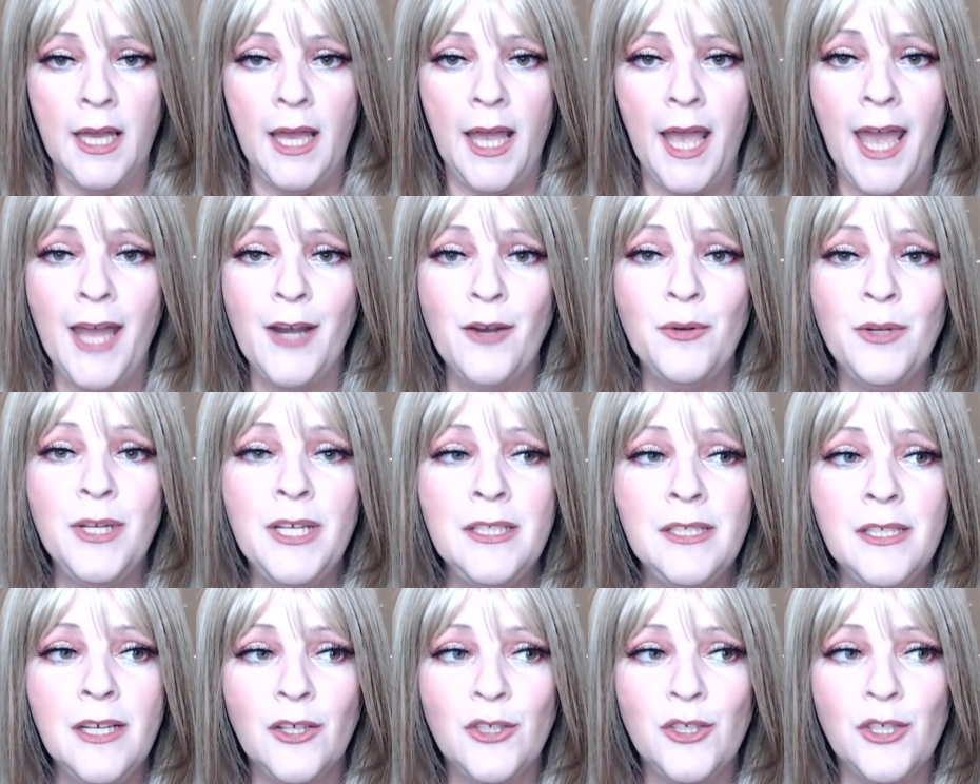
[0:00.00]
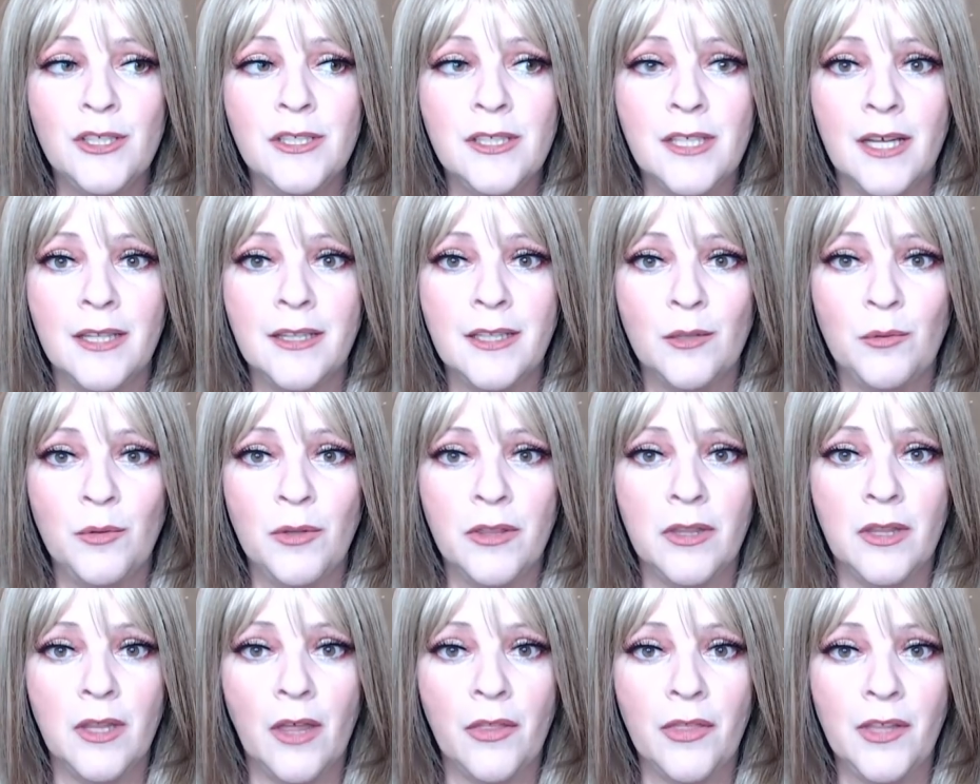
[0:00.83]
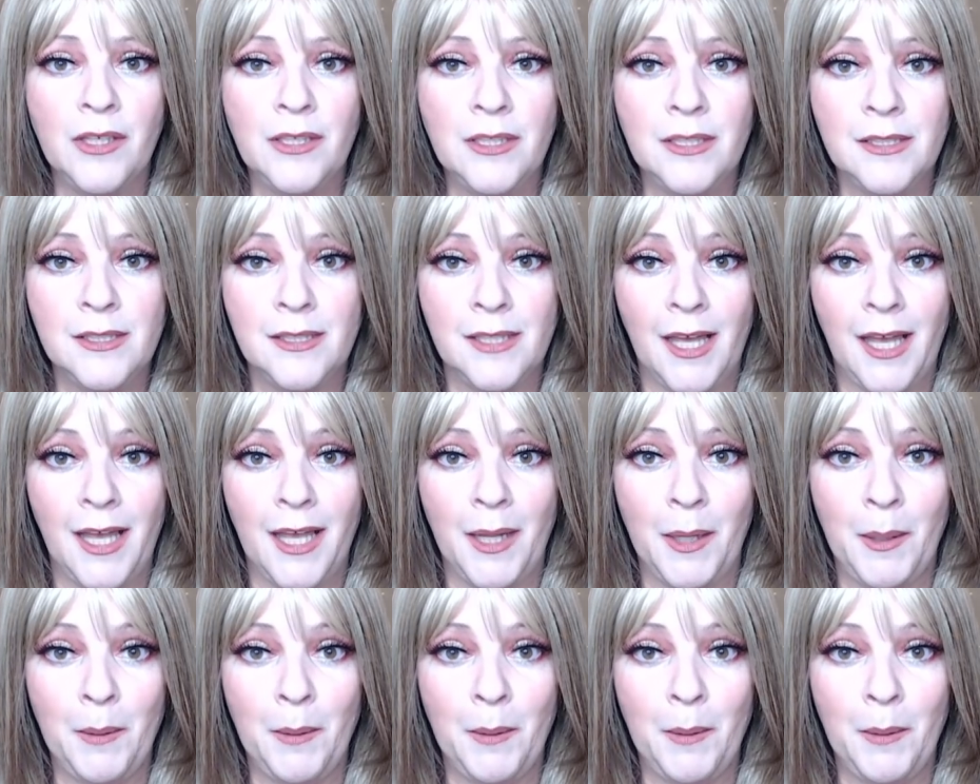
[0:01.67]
And Onision just sat there with nothing to say